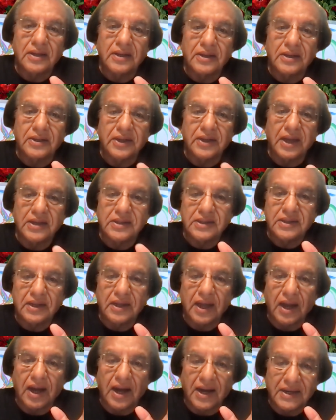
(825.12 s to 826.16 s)

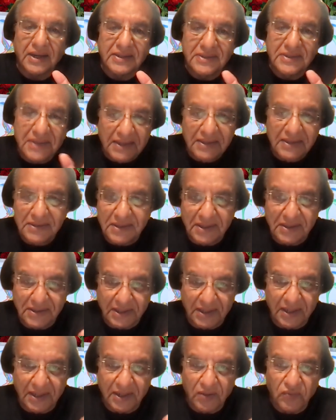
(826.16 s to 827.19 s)
creating
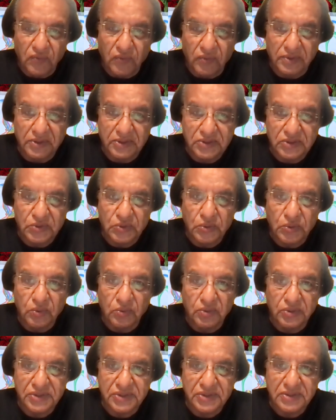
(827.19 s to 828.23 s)
identity for the
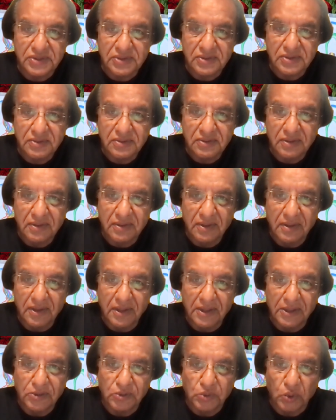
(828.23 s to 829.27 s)
schools
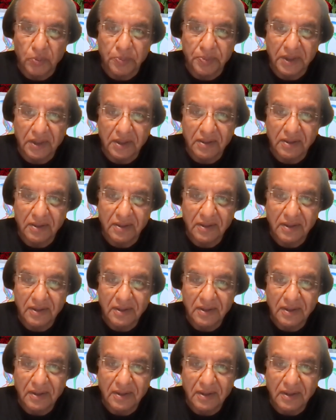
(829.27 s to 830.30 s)
in Ethiopia.
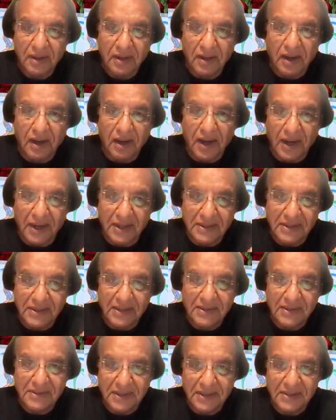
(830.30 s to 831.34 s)

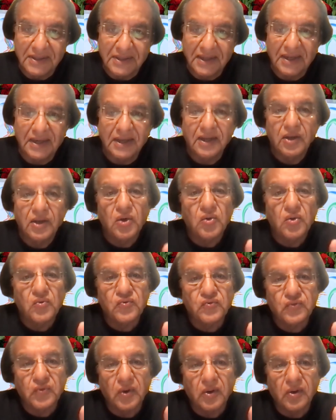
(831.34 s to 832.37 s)
Identity
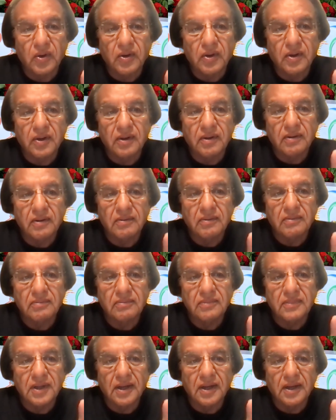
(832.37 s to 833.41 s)
for
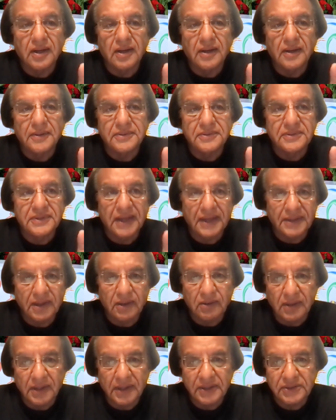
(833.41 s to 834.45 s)
data
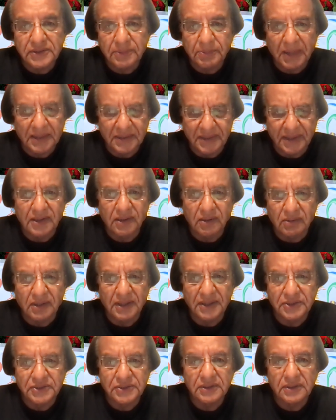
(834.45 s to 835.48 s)

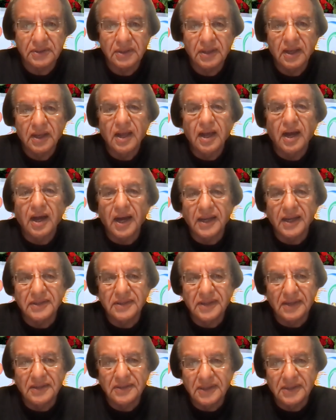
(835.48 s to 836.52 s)
collection,
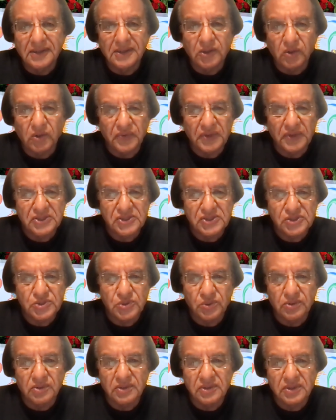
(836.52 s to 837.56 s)
identity of each
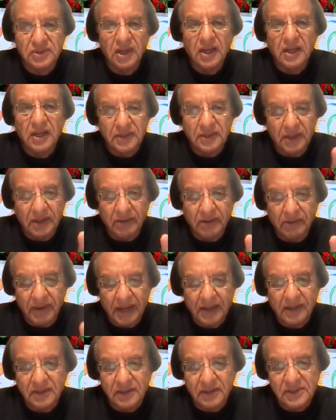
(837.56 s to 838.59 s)
student, their
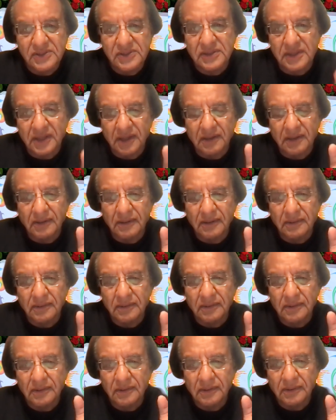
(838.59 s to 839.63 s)
records,
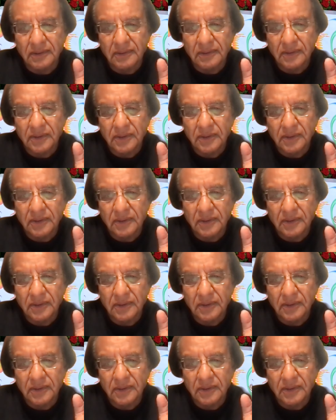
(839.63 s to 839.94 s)
their